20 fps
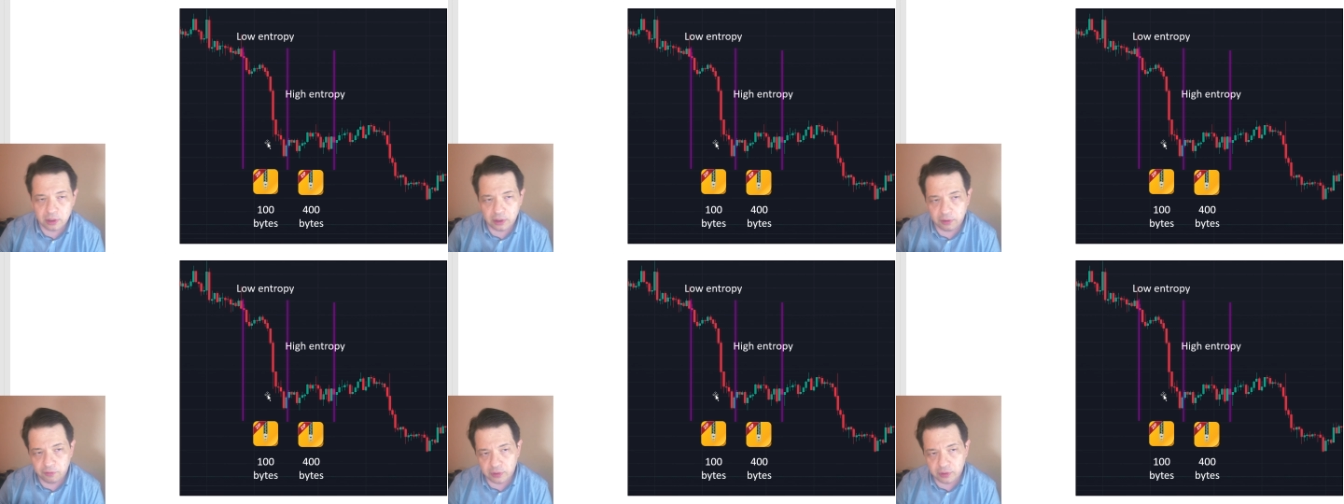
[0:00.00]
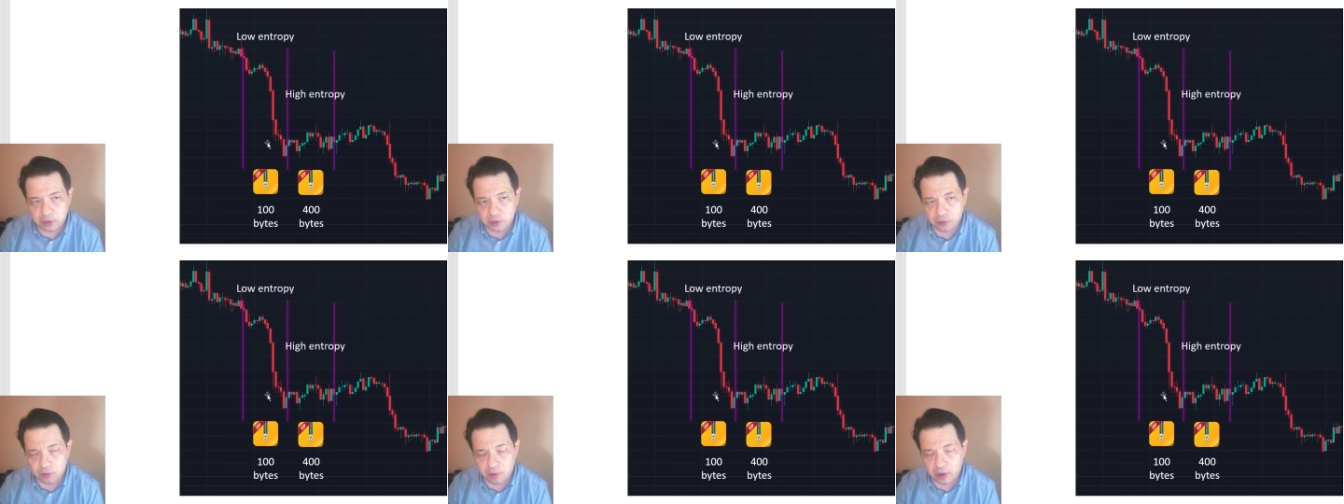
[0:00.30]
If it
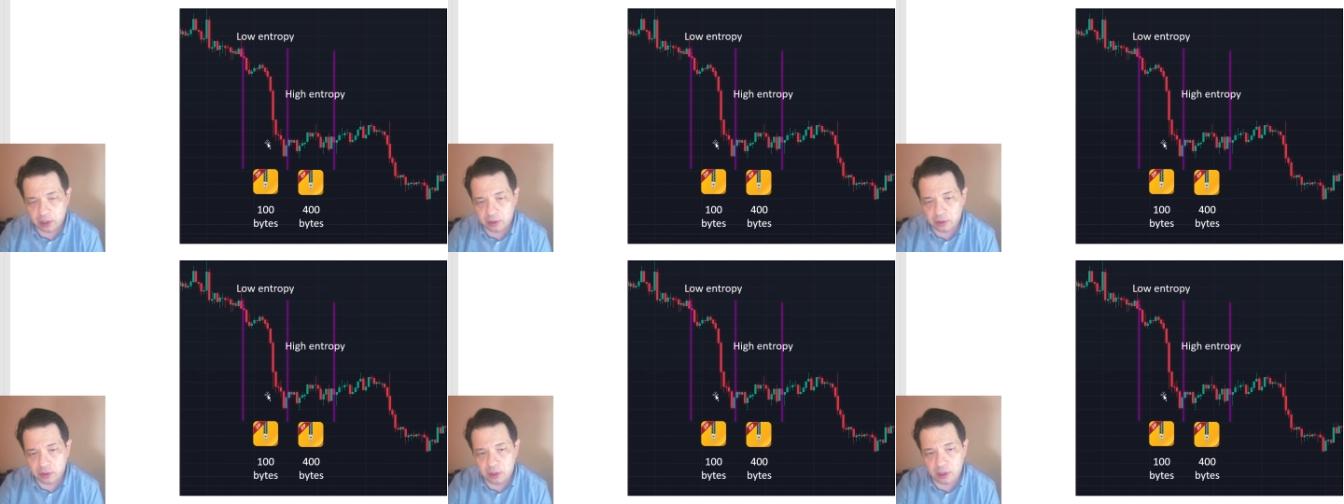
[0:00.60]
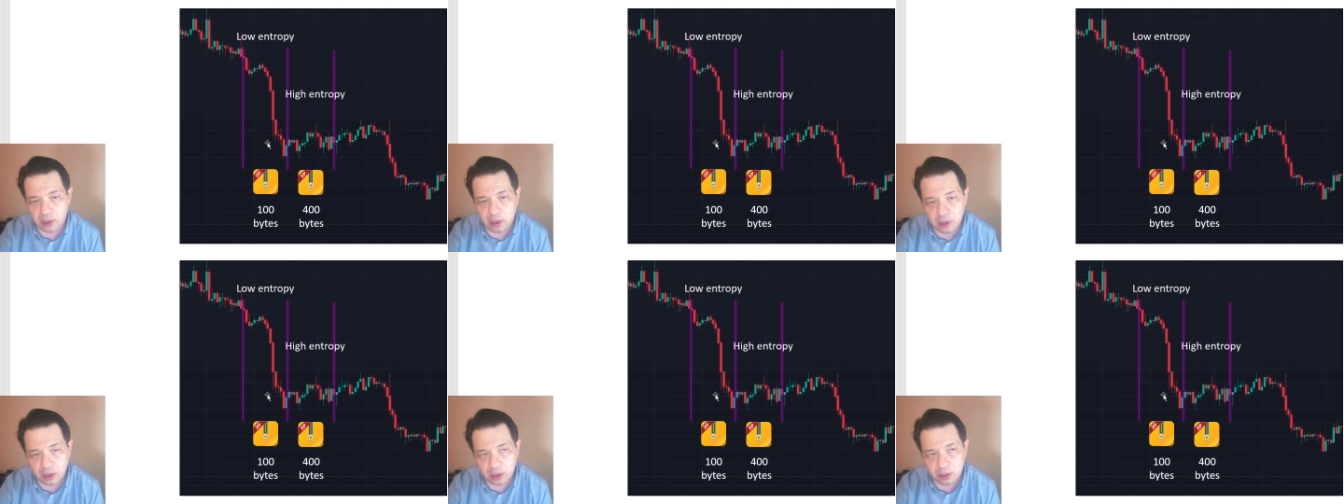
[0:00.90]
is red,
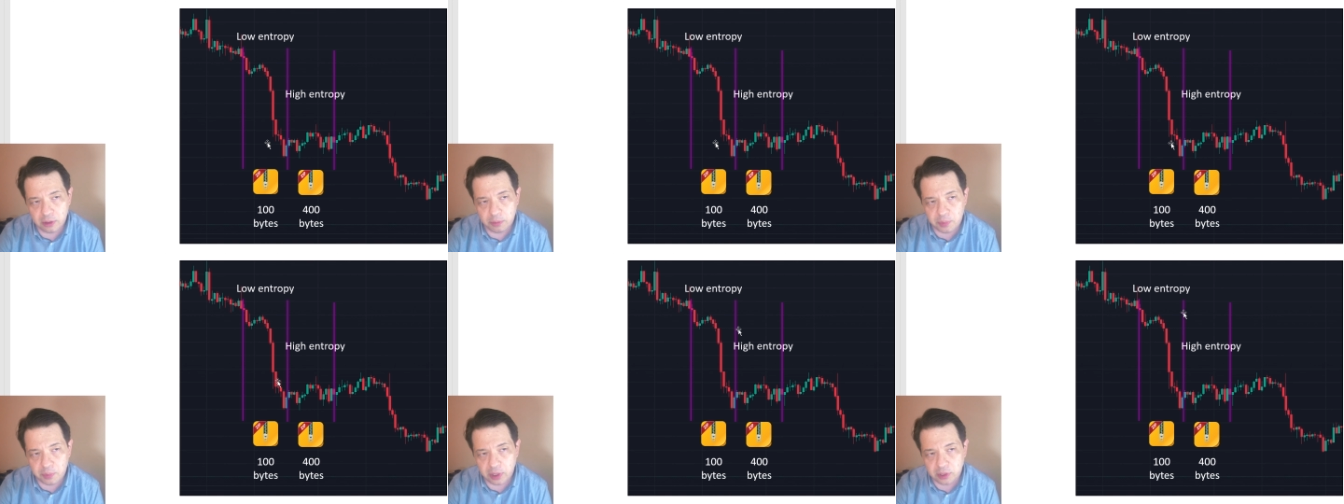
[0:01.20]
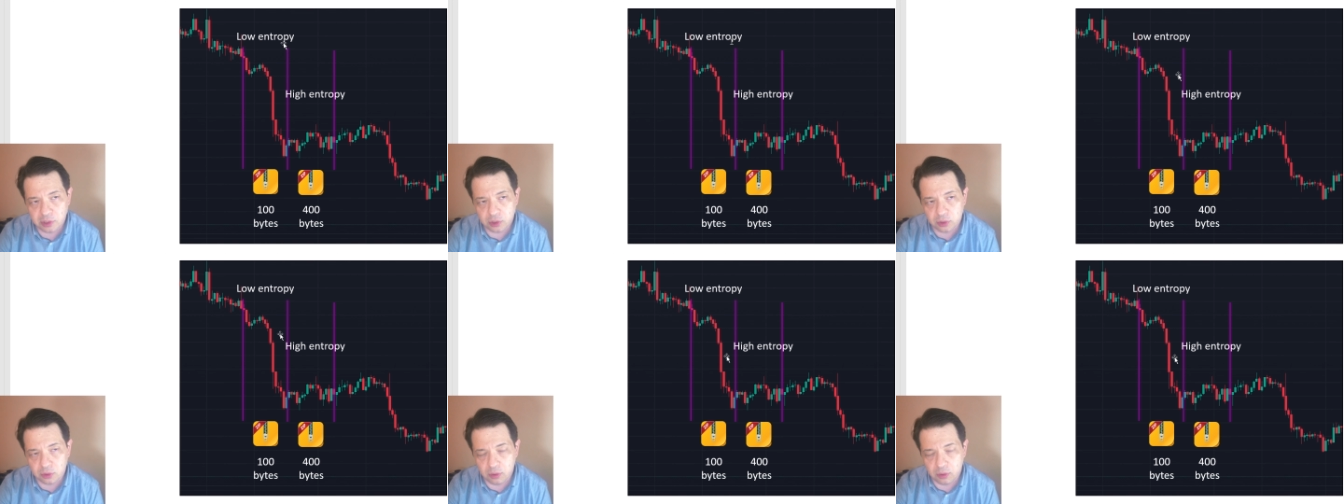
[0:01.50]
the
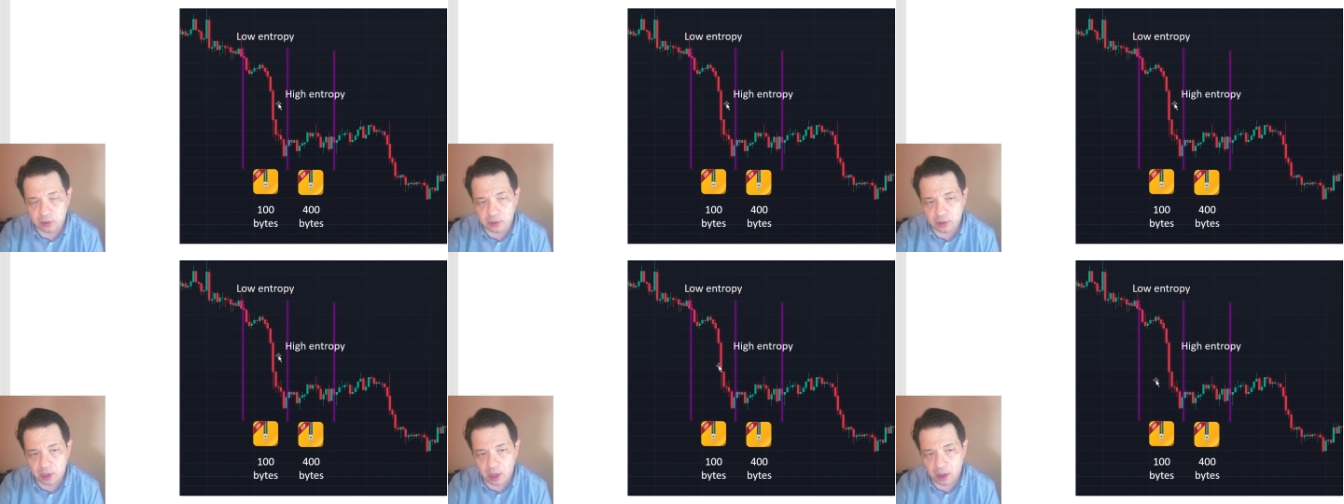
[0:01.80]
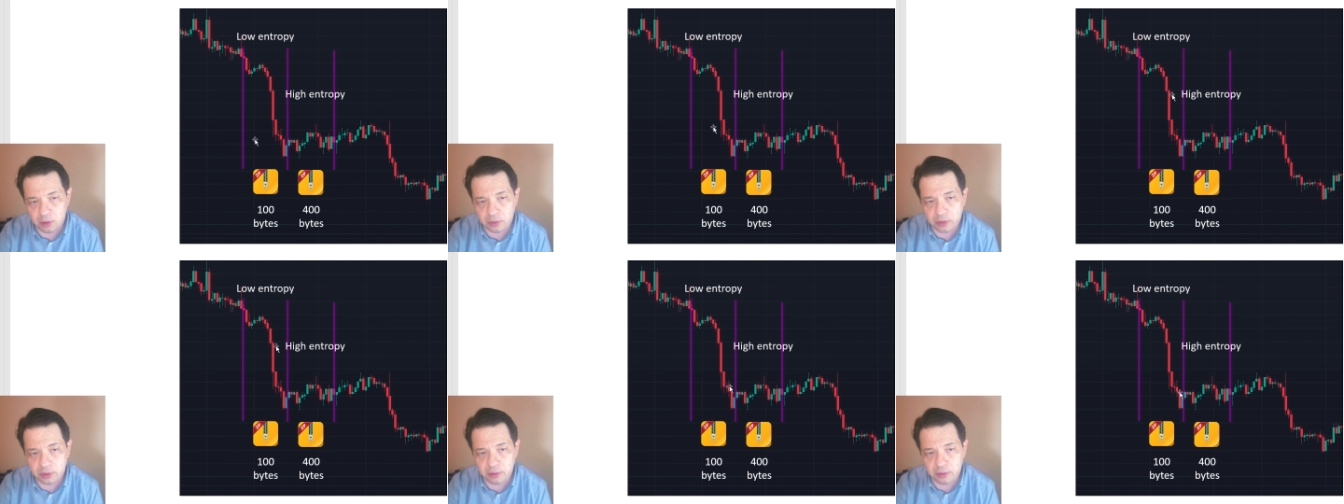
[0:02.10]
price is going
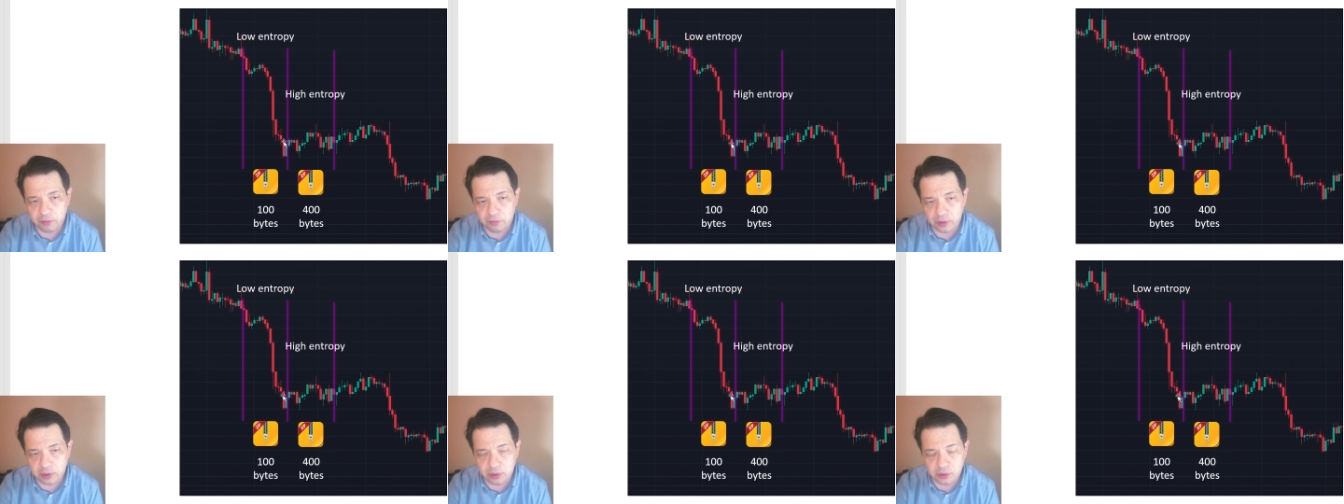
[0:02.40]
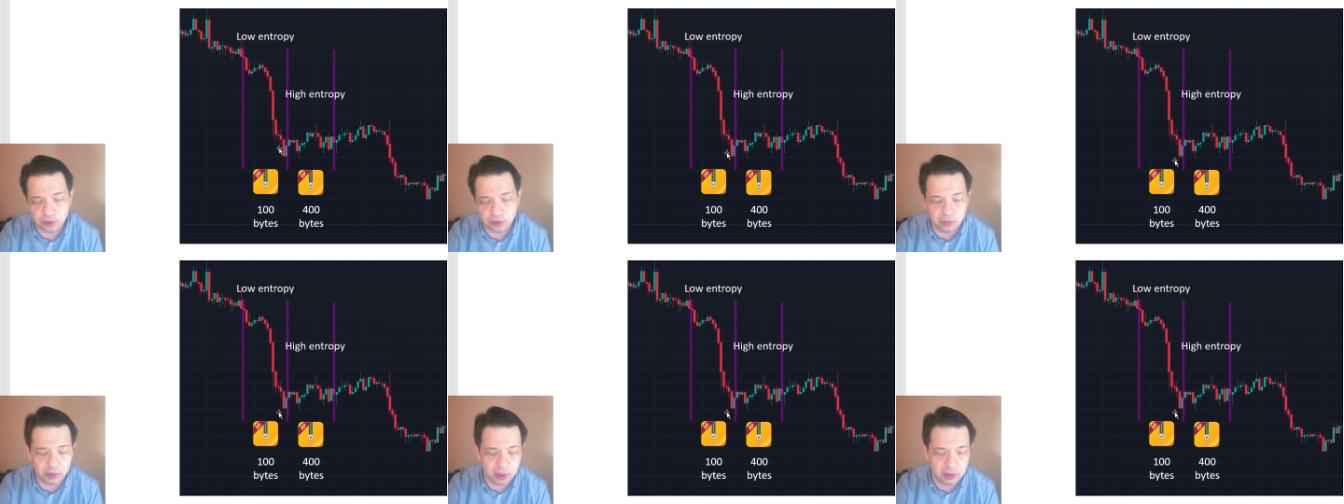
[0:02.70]
down. If it
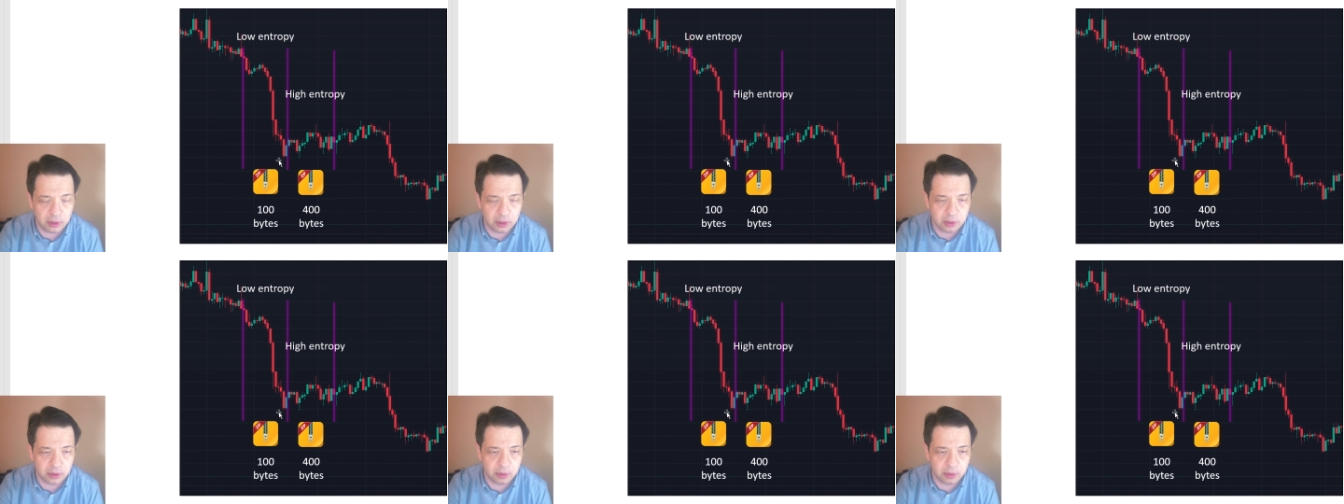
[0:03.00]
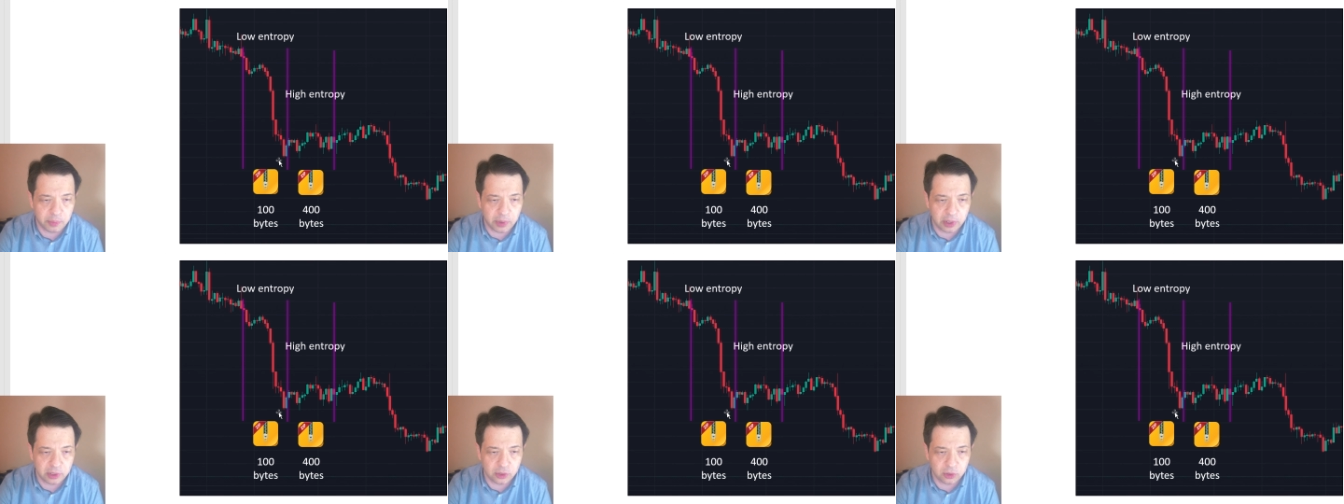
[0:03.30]
is green, the
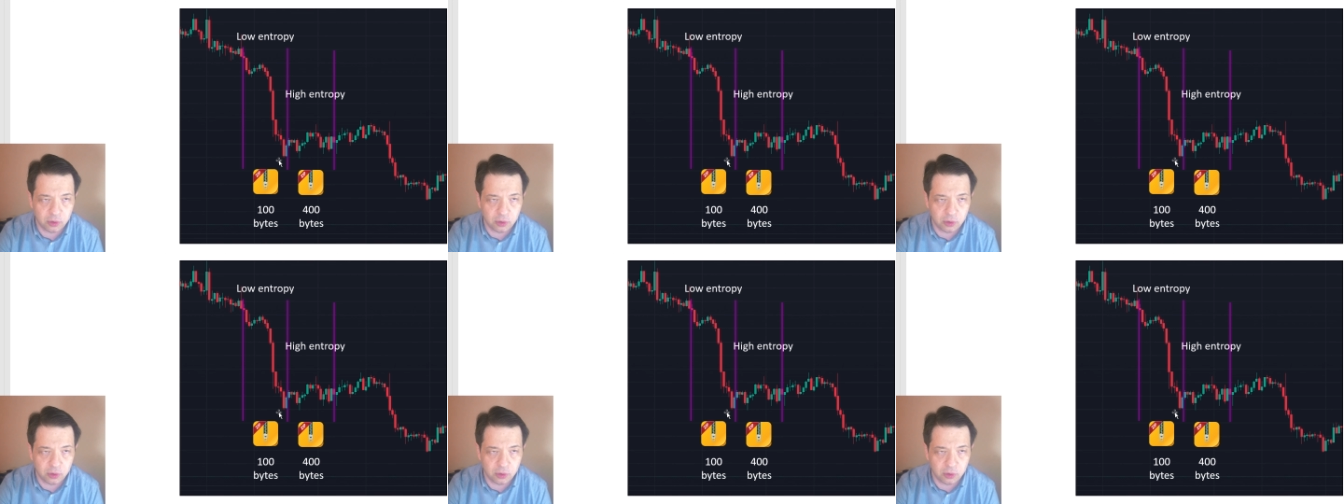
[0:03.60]
price is